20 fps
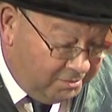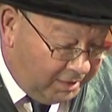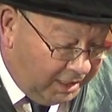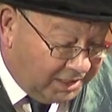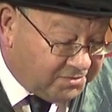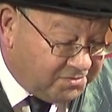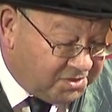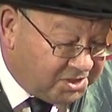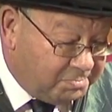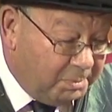
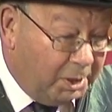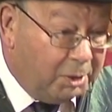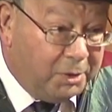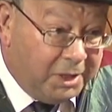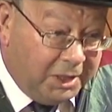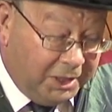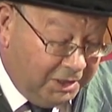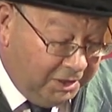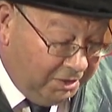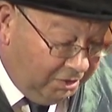that of
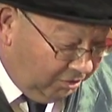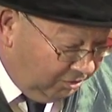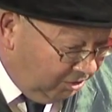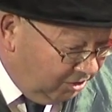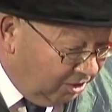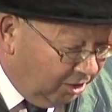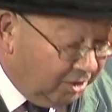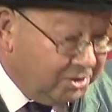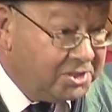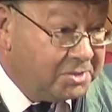smoking
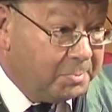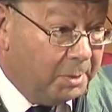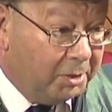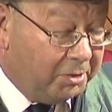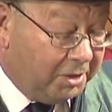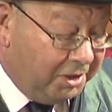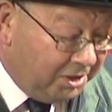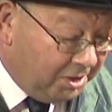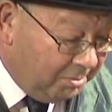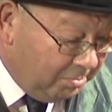on a
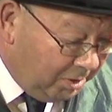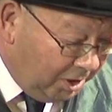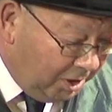non-smoking